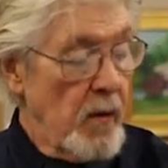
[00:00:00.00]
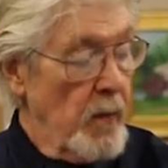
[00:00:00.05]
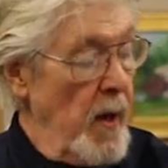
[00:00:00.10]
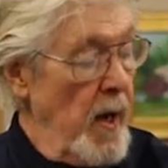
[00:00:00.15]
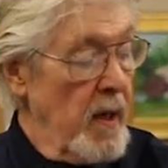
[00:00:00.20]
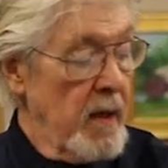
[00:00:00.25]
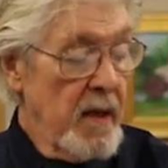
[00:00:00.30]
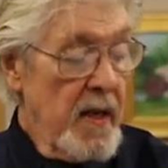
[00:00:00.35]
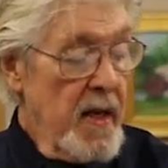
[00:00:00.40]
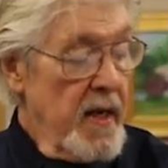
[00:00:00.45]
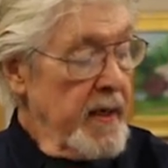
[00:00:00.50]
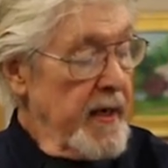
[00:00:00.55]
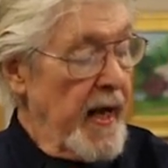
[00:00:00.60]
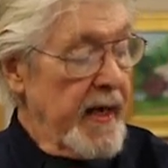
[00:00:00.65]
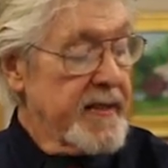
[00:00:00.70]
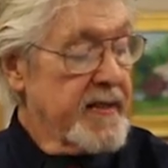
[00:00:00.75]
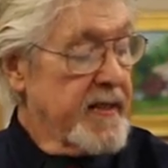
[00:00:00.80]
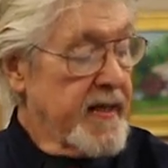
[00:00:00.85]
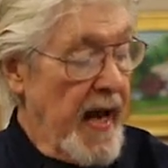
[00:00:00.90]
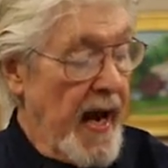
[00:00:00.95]
Well,
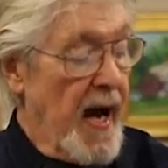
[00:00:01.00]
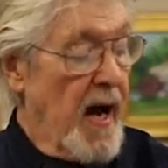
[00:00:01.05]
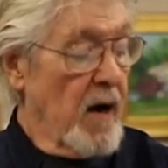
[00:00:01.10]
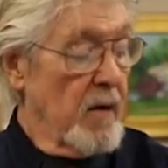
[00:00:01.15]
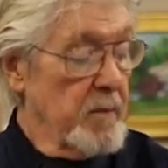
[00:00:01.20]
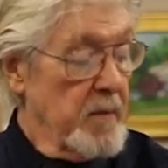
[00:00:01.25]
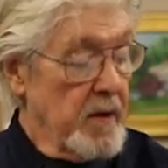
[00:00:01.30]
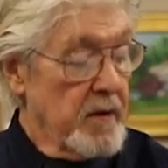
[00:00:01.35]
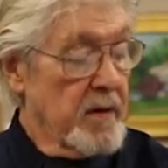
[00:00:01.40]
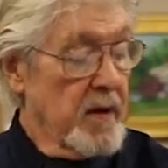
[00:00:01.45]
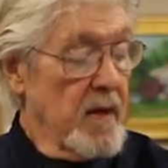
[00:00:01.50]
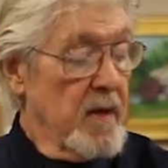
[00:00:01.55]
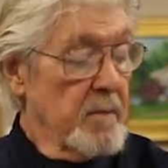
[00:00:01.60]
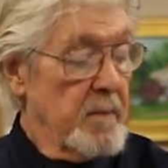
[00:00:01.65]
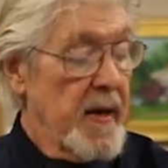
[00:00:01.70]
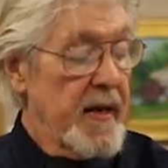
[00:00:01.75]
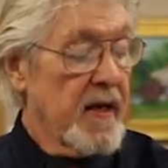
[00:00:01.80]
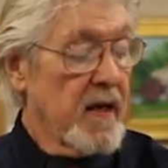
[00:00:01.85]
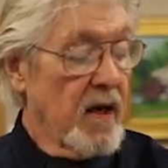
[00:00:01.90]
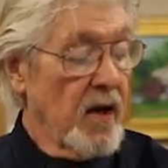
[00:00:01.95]
that cow milk
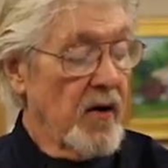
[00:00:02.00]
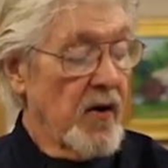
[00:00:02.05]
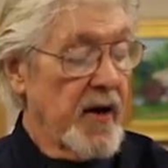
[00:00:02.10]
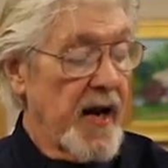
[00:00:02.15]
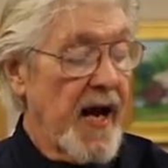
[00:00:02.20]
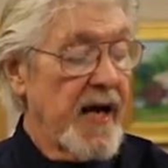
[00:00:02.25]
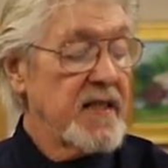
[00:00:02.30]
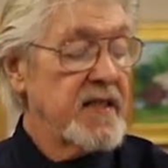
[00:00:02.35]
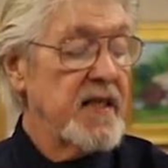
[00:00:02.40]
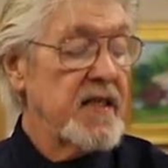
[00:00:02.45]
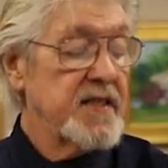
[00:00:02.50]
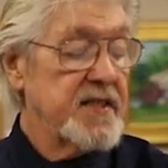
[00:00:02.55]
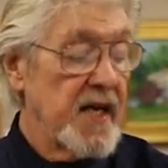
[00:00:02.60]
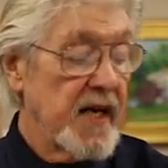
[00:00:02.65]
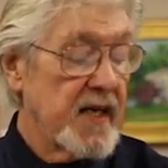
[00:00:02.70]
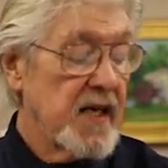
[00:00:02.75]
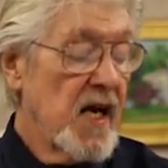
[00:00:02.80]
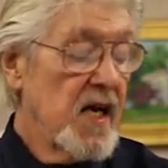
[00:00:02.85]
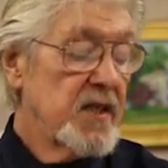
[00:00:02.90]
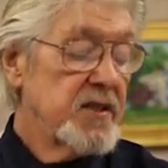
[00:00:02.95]
made Claude Ashley
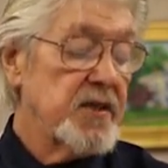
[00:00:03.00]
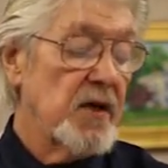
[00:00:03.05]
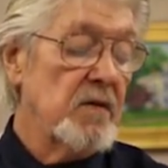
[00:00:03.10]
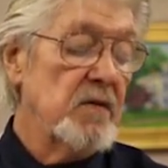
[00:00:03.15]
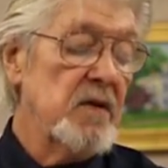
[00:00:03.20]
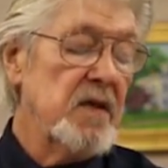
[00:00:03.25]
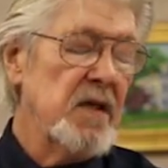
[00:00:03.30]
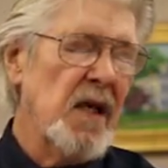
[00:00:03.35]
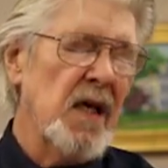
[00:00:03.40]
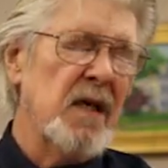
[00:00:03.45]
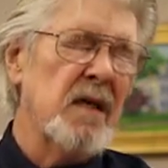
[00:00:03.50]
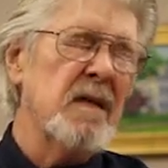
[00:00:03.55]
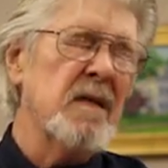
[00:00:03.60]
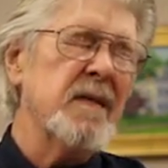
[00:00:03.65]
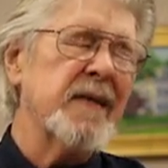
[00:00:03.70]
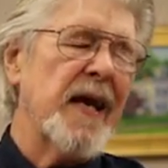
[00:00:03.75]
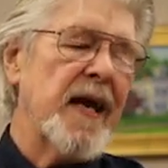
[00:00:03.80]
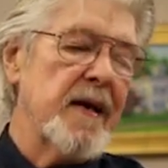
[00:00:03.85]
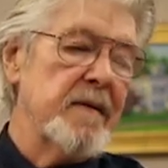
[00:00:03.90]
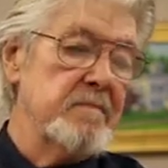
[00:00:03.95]
sick, so
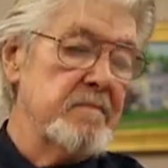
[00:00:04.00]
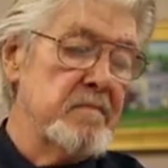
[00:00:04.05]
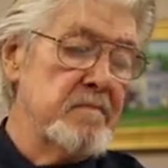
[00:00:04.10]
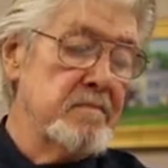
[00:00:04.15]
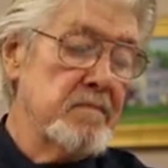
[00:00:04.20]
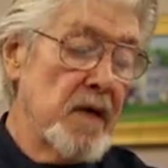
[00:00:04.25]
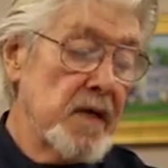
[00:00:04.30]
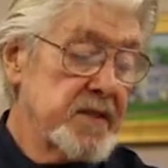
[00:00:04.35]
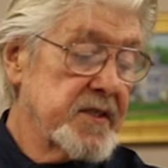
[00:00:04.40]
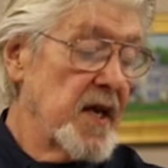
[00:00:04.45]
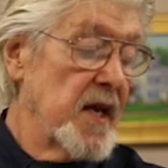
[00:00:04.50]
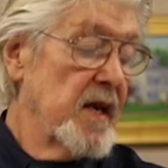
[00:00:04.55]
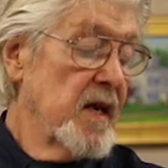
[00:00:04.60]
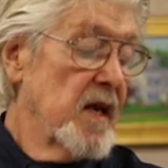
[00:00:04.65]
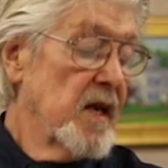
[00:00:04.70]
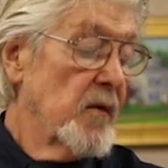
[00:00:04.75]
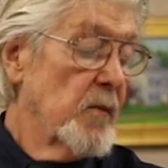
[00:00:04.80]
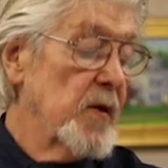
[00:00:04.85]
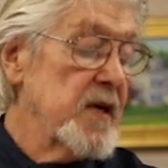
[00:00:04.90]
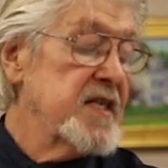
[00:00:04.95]
Lord have
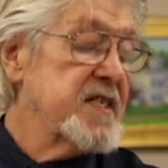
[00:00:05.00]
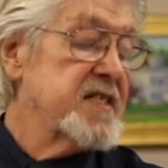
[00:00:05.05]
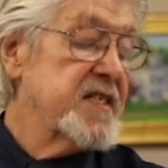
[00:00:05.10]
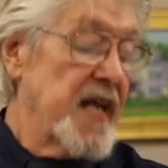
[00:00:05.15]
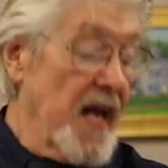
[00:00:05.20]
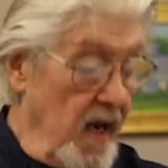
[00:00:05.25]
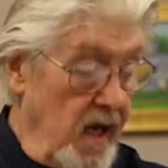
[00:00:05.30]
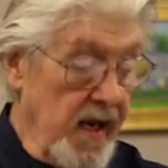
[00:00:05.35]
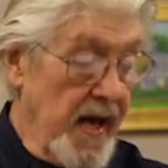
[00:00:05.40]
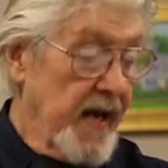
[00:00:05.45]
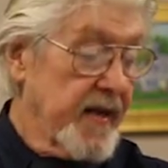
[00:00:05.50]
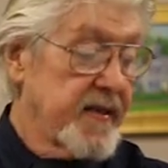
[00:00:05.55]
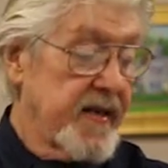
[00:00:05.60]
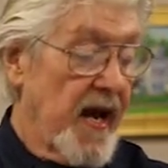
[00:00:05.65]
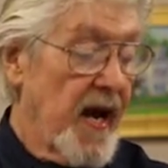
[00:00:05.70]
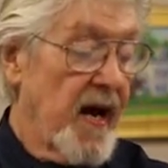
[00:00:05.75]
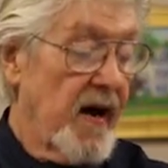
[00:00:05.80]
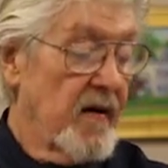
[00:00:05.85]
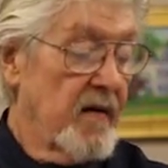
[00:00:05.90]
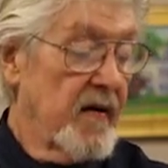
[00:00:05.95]
mercy, we sell that
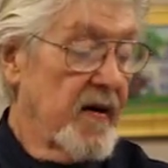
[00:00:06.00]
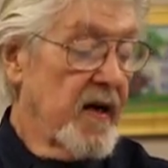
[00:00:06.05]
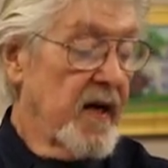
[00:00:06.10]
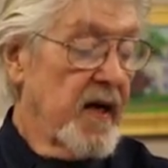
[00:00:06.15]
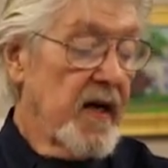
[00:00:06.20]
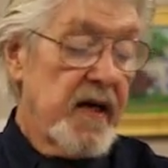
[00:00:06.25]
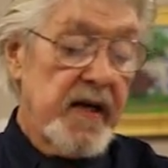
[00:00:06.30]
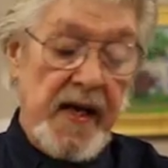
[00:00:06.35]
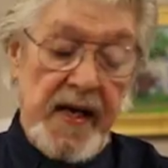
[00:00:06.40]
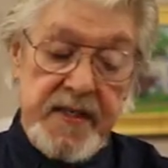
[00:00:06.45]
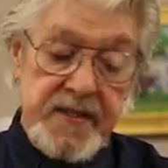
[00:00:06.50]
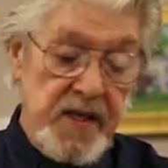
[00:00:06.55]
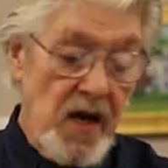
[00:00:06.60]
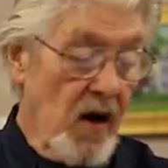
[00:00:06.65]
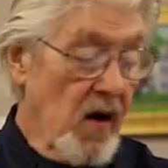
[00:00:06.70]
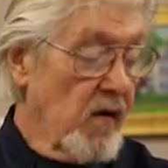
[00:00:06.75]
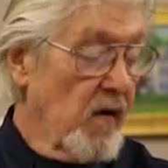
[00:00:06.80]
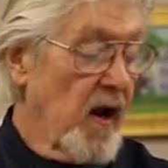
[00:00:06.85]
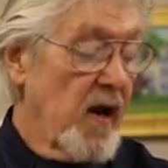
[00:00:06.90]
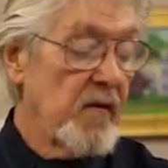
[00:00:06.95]
cow. That's
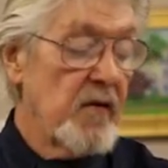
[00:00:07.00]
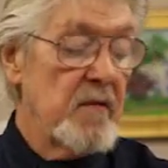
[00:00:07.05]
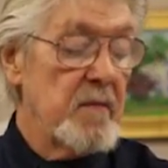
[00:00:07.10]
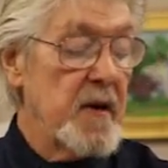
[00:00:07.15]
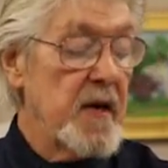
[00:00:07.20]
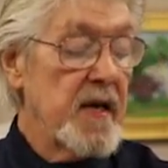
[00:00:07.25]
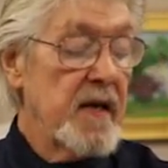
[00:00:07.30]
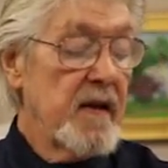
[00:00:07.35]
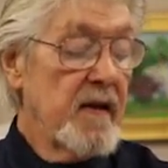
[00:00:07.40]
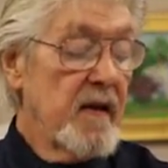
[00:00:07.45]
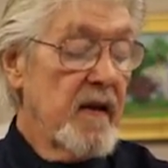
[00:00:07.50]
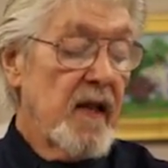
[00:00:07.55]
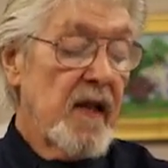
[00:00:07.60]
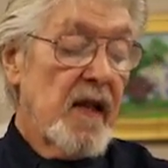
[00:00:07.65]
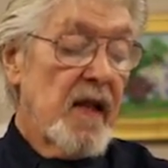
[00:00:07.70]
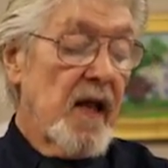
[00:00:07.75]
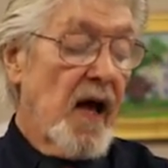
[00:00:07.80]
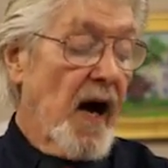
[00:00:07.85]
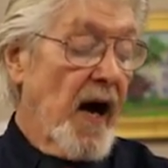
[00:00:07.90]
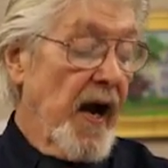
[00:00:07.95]
all right with me.
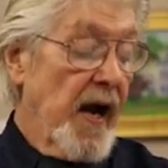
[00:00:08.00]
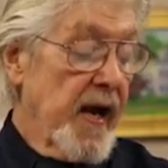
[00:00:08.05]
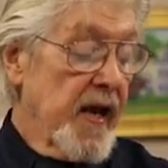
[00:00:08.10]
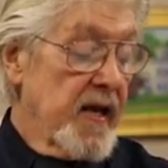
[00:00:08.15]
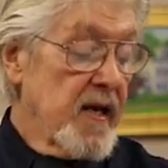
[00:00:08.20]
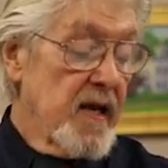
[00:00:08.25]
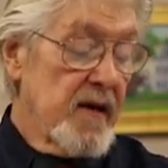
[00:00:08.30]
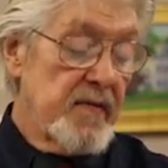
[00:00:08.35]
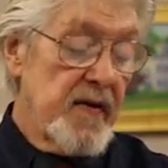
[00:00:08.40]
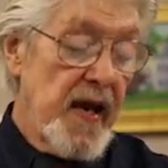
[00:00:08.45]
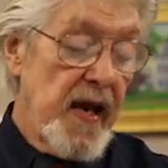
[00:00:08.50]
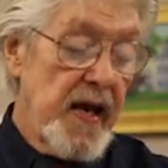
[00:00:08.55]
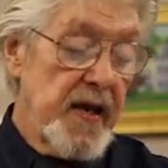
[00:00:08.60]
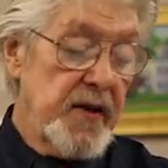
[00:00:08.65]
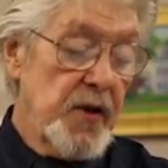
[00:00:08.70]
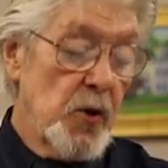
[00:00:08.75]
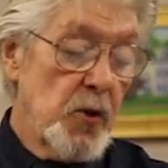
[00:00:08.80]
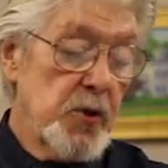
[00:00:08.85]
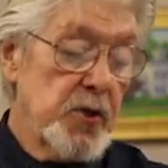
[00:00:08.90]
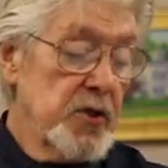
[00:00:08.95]
I ain't never
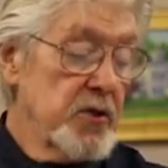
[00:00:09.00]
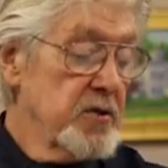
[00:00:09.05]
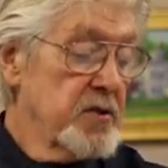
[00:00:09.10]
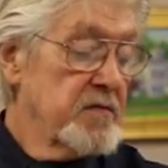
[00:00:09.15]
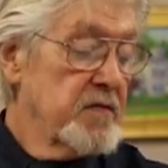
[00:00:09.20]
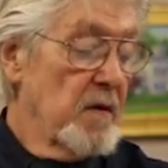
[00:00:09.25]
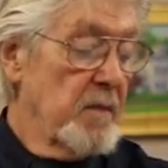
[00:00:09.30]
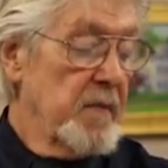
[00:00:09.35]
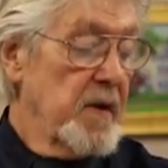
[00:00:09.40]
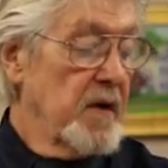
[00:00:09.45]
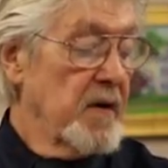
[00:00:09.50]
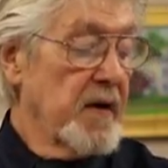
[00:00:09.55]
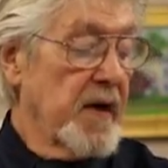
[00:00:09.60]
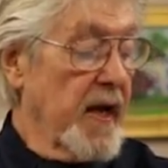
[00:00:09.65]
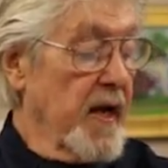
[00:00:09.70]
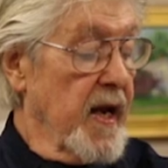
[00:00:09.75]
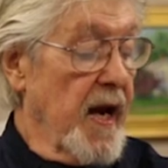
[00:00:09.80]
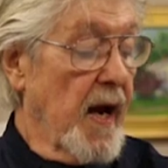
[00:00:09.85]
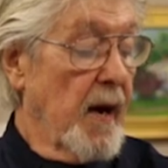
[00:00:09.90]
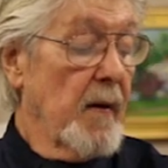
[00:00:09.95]
had no use for milk
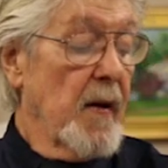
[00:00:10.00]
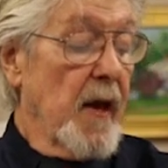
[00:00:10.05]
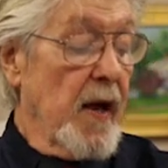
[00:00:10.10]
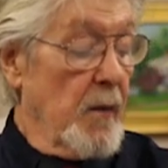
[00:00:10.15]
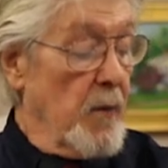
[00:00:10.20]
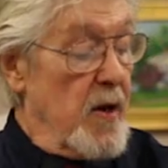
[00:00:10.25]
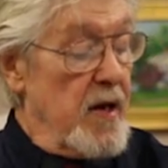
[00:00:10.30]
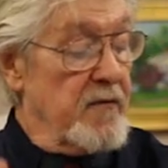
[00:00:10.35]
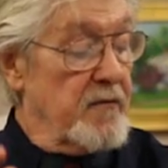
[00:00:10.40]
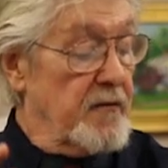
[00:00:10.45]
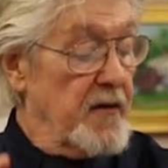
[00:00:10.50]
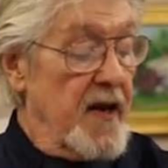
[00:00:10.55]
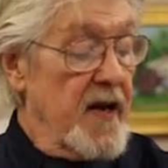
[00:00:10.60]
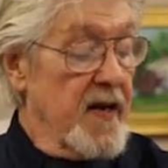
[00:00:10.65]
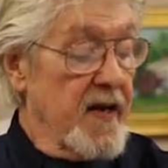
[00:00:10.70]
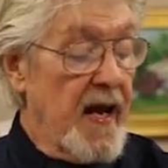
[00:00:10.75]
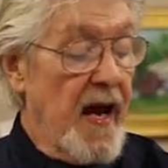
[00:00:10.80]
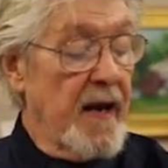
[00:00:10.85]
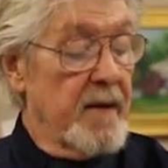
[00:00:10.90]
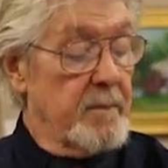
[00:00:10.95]
anyhow. And we
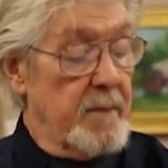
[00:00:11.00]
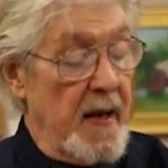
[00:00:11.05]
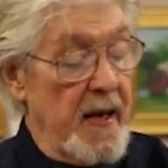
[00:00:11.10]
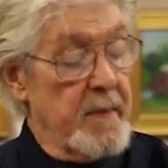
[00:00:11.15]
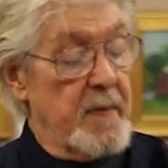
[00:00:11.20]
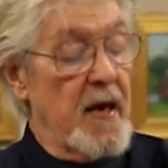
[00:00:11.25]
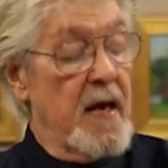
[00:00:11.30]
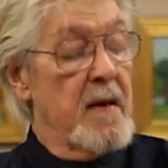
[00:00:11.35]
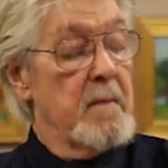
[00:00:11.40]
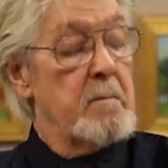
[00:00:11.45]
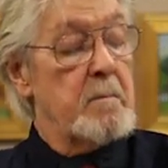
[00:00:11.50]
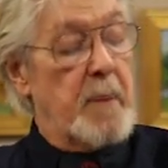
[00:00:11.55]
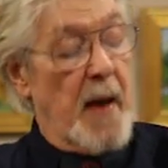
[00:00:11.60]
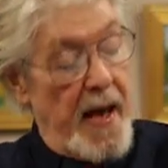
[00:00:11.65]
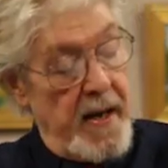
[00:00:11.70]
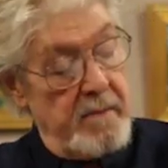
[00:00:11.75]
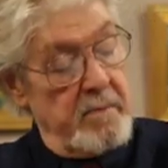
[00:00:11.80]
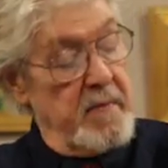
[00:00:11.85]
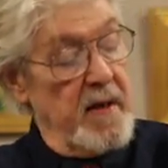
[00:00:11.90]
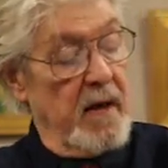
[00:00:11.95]
feed that baby
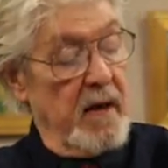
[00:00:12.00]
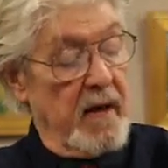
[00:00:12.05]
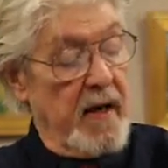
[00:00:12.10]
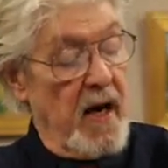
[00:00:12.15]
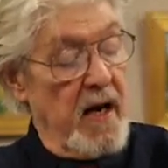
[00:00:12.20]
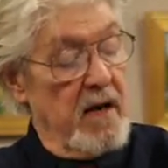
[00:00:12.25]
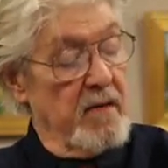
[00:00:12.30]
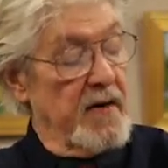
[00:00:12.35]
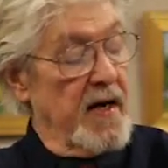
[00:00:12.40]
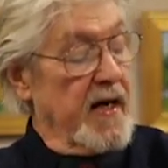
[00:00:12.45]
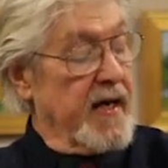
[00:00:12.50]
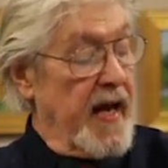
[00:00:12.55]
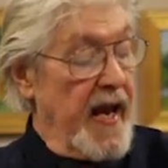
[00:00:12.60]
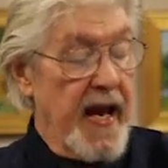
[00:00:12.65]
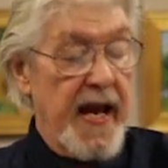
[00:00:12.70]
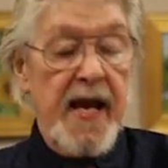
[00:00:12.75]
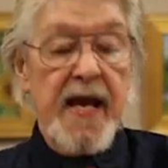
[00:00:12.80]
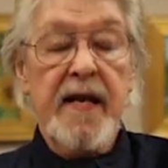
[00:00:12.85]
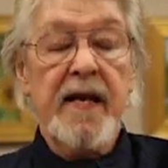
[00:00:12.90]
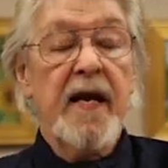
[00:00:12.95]
pet milk out of a
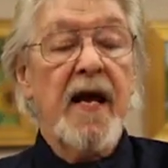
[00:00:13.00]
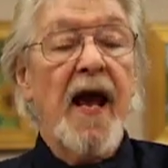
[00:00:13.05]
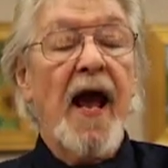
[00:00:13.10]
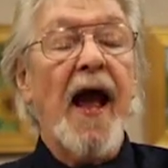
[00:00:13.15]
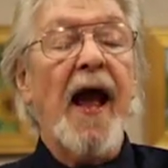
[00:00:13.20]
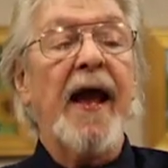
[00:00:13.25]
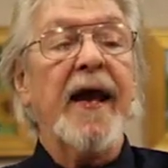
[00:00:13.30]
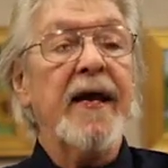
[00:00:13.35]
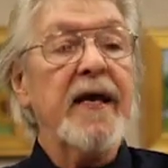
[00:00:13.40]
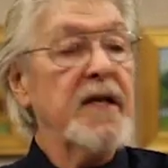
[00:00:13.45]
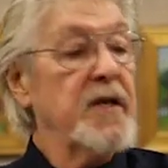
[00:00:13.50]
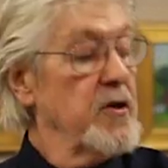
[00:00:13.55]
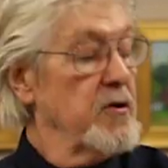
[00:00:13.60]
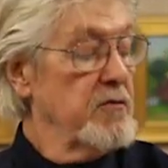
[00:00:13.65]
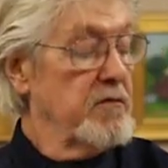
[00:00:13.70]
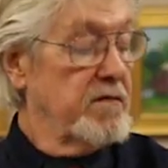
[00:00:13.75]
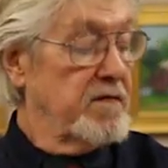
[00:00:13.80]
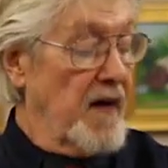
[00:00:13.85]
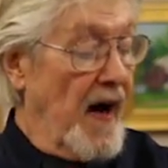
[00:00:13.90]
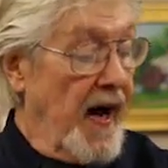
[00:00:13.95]
can, and he
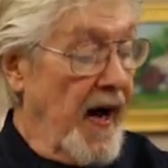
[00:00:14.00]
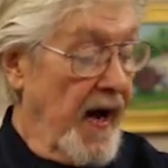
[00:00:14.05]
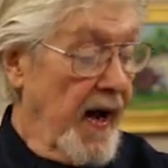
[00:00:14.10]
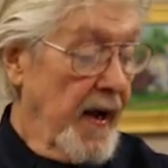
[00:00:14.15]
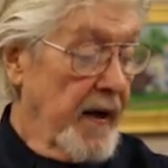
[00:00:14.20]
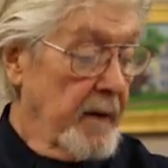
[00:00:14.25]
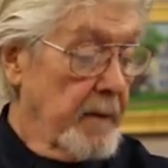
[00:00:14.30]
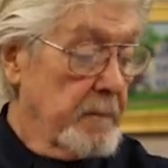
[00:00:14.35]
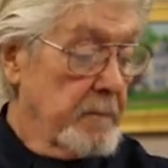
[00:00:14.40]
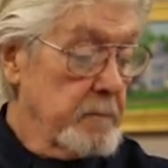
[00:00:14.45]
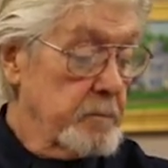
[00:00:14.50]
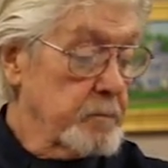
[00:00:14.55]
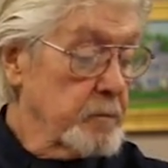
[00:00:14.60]
do fine.